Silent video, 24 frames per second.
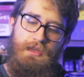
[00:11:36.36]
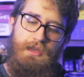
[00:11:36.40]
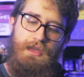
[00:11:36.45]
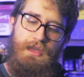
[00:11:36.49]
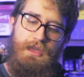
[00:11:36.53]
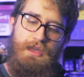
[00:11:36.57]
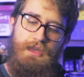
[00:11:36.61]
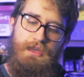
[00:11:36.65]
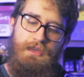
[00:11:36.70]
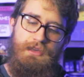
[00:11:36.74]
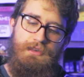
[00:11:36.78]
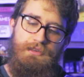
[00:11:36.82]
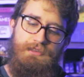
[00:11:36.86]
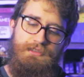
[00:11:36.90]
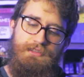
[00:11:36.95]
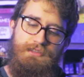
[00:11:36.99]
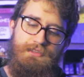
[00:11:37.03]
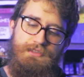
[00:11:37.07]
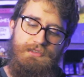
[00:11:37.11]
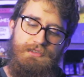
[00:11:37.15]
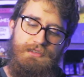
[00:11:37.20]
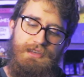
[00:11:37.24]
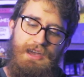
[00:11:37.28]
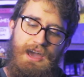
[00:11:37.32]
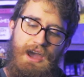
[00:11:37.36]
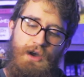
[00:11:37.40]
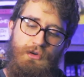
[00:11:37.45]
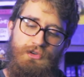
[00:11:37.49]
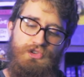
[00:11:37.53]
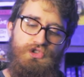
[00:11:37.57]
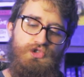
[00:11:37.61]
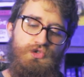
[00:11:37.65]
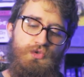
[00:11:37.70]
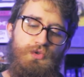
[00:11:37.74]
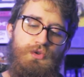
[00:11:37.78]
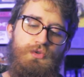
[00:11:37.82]
is how
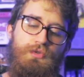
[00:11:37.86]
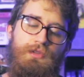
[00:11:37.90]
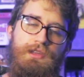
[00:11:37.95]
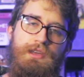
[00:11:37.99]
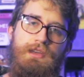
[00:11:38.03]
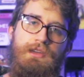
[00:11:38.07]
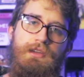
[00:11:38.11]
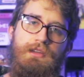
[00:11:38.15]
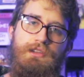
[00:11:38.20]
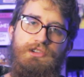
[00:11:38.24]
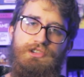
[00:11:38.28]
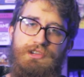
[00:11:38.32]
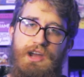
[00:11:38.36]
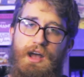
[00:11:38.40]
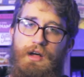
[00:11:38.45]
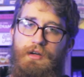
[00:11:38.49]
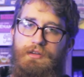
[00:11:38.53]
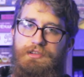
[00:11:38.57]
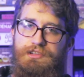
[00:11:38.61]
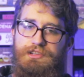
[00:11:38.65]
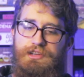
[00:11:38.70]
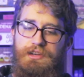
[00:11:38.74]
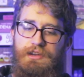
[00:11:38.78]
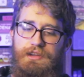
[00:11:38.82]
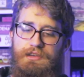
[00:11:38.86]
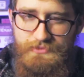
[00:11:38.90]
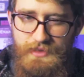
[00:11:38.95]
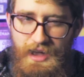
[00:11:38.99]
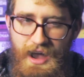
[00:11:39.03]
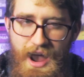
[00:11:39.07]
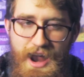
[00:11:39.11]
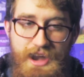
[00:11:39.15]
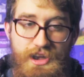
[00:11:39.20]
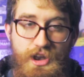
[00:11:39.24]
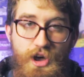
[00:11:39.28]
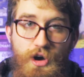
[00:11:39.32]
truly challenging it is.
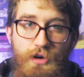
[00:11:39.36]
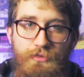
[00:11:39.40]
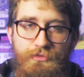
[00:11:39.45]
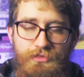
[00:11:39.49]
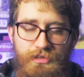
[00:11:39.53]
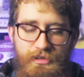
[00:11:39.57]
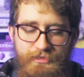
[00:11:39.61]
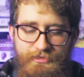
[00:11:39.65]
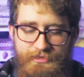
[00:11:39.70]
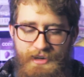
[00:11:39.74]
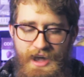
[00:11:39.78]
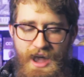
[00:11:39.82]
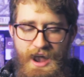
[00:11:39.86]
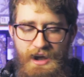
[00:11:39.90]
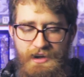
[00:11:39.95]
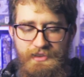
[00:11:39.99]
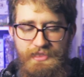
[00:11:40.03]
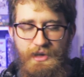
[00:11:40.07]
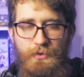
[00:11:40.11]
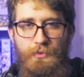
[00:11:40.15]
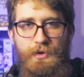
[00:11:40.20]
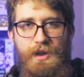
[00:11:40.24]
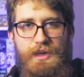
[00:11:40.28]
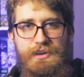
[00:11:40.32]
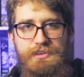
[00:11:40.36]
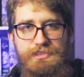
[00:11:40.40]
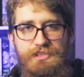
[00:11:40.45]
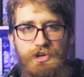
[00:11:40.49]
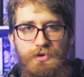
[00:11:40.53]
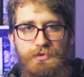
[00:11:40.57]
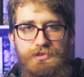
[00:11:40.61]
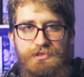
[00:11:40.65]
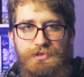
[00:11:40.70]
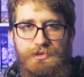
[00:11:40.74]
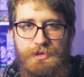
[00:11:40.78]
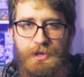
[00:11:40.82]
I know for a fact that when I
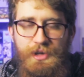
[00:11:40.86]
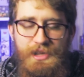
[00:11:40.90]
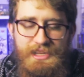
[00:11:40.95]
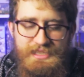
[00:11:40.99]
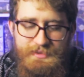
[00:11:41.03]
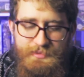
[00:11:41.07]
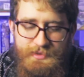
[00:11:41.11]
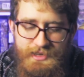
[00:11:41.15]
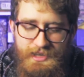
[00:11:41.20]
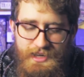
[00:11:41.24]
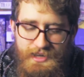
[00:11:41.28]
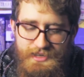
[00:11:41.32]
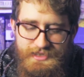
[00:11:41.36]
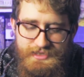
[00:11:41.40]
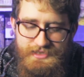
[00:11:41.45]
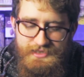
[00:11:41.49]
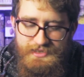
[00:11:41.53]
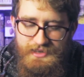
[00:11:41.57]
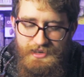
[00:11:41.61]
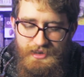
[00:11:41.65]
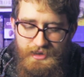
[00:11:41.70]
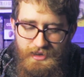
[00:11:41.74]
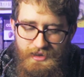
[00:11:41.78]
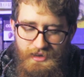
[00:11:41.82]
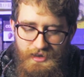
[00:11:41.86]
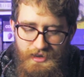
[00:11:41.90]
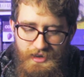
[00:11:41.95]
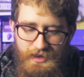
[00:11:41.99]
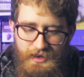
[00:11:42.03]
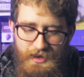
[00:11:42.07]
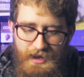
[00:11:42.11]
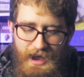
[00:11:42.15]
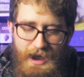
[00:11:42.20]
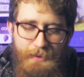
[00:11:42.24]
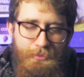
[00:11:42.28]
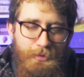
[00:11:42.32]
don't do good, it's because
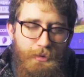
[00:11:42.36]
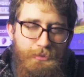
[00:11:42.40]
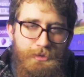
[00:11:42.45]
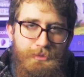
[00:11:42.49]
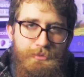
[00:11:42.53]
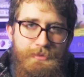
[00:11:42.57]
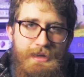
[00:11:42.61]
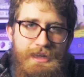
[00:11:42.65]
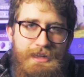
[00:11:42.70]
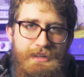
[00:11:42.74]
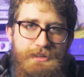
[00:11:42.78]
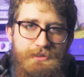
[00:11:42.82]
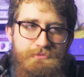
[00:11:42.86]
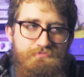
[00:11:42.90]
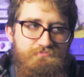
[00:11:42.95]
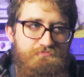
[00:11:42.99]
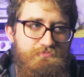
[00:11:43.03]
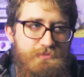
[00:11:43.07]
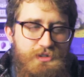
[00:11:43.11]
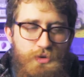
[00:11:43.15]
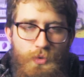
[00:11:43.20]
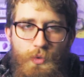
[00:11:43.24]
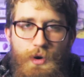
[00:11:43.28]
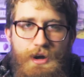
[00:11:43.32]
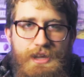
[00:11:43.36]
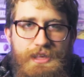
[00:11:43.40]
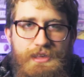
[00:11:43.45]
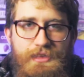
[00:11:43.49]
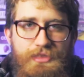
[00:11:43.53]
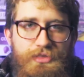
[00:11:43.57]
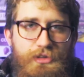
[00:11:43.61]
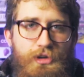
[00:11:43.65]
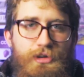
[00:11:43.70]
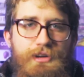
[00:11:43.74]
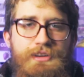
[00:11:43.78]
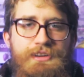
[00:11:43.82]
I probably made 20,
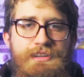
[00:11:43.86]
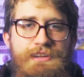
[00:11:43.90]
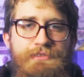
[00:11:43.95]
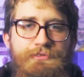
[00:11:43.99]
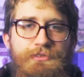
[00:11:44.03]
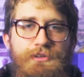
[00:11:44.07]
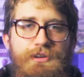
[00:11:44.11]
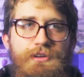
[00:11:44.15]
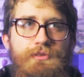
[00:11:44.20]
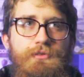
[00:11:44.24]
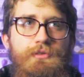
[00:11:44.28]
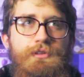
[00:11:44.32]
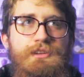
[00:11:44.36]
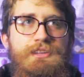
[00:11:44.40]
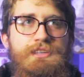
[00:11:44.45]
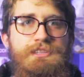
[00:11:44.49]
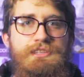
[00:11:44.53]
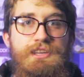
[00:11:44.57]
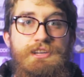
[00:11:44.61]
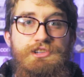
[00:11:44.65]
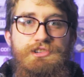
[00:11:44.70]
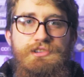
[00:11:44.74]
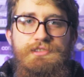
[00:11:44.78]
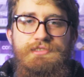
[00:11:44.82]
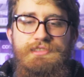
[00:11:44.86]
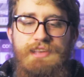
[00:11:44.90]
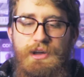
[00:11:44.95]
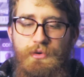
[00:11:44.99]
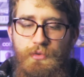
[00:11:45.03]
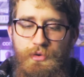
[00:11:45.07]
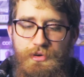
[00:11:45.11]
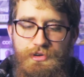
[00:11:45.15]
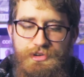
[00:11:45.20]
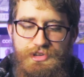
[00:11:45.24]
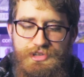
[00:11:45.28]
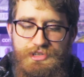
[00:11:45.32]
30 different decisions that
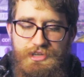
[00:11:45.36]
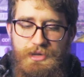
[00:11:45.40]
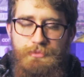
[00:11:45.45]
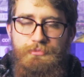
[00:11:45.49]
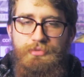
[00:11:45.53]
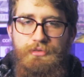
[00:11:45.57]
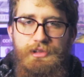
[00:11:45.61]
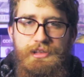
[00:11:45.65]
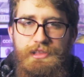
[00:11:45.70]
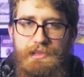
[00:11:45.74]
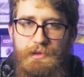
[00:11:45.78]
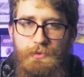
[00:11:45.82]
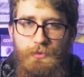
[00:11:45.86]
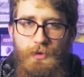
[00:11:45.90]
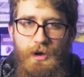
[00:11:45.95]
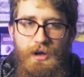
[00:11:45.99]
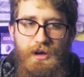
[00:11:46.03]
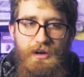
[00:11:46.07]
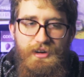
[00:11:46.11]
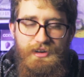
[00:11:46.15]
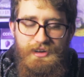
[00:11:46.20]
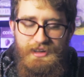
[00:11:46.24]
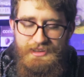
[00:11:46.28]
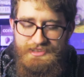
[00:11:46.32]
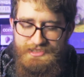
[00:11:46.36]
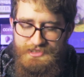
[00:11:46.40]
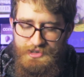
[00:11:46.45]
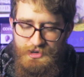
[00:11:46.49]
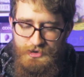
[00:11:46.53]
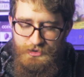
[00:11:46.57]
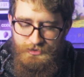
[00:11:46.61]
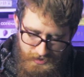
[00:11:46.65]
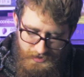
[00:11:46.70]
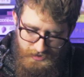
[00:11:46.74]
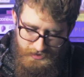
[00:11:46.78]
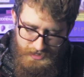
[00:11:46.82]
were just completely wrong.
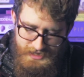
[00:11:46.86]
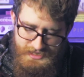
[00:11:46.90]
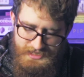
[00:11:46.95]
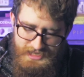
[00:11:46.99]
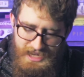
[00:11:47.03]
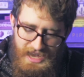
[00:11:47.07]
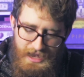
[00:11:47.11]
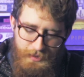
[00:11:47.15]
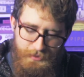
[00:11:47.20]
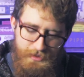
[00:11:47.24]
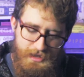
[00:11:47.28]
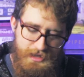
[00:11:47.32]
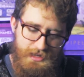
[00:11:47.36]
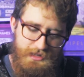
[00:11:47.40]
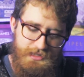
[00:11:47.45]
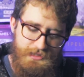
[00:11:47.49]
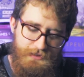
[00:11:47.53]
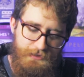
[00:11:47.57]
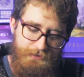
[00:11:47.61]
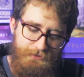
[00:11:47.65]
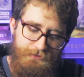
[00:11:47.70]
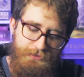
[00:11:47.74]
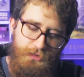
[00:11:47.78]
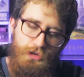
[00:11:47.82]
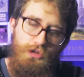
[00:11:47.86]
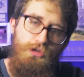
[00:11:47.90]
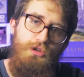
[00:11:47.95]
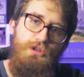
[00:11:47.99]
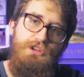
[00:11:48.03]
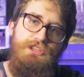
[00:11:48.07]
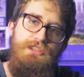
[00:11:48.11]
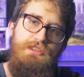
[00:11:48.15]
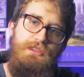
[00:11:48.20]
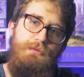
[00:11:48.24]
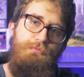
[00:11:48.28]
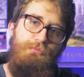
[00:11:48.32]
So this game is full
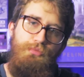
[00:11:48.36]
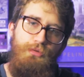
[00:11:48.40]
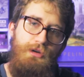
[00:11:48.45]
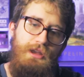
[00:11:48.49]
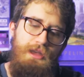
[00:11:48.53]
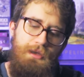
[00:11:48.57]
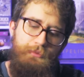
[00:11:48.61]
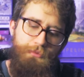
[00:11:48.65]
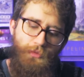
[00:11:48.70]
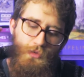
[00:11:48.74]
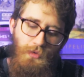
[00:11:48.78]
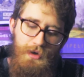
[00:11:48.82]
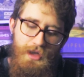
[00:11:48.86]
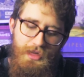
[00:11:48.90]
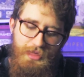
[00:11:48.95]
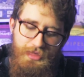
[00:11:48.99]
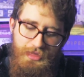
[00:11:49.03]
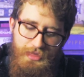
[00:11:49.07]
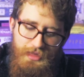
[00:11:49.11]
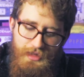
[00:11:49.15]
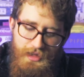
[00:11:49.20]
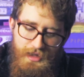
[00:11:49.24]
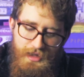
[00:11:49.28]
to the brim with